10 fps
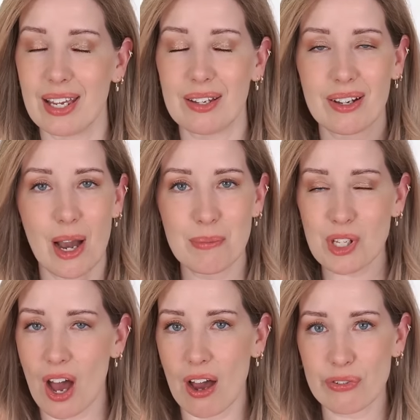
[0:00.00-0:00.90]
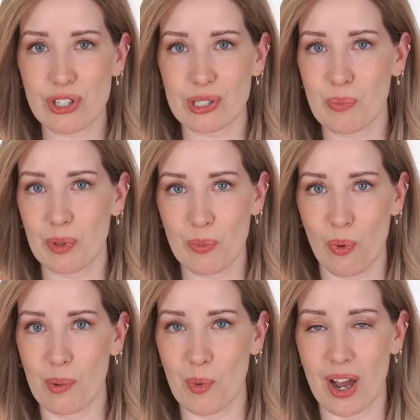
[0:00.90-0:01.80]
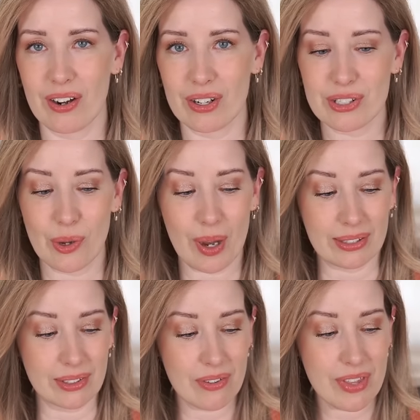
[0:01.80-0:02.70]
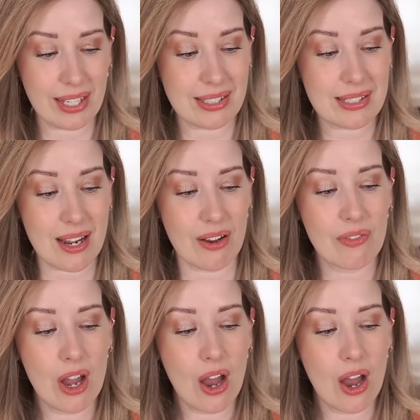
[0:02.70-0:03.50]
it comes off just with warm water. So I love that stuff.